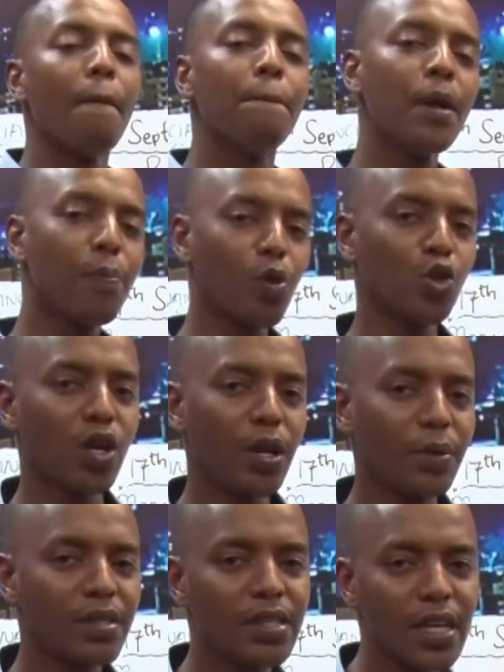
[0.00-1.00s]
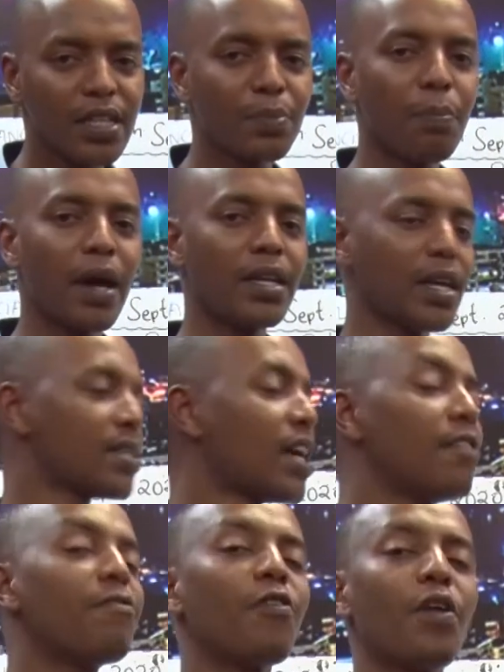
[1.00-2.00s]
people usually set money
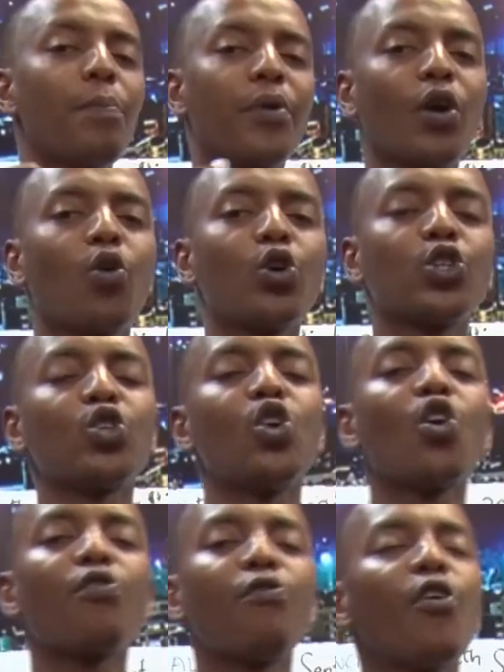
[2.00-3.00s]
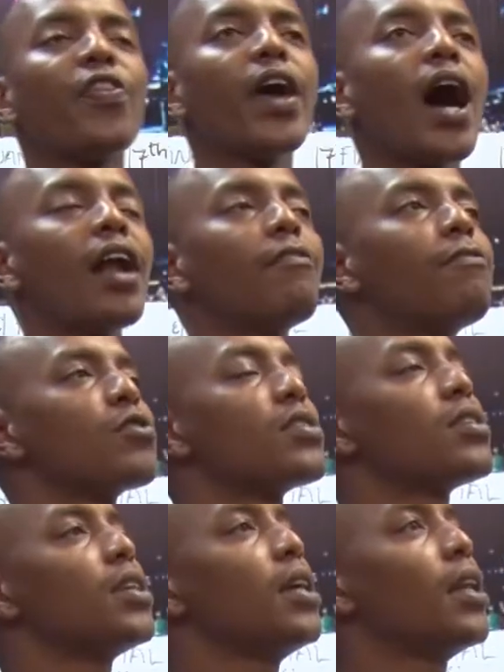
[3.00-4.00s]
aside for the precaution, or for the
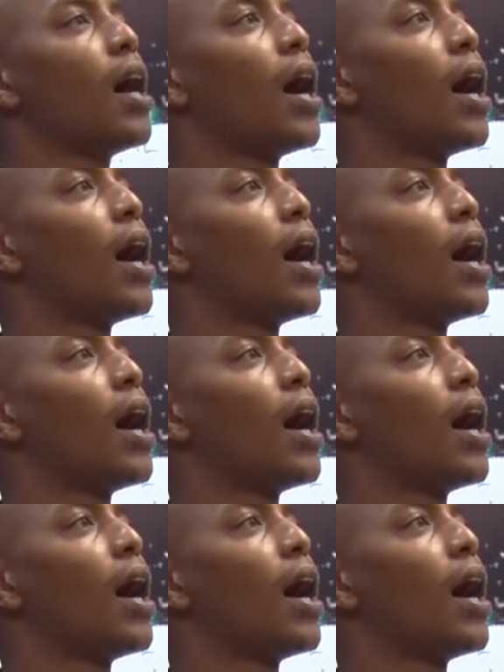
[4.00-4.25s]
unforeseen